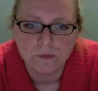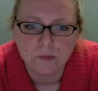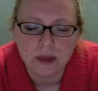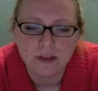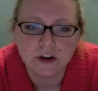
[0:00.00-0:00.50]

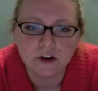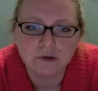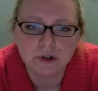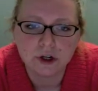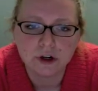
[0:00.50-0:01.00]
And then you
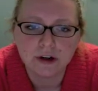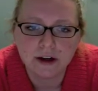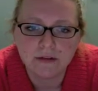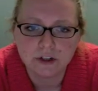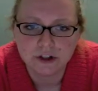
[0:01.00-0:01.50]
turn
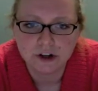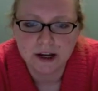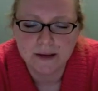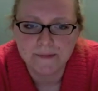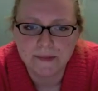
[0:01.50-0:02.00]
down the
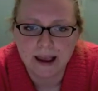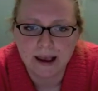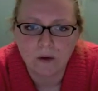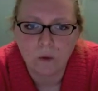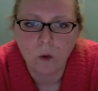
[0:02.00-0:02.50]
street
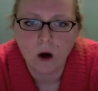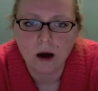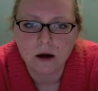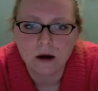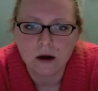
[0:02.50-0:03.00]
and
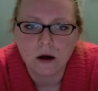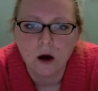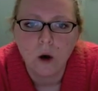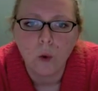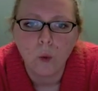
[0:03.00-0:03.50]
walk
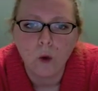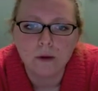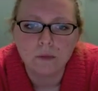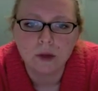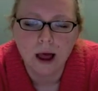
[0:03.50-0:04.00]
1
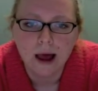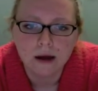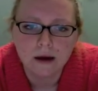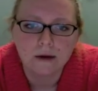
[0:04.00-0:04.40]
block,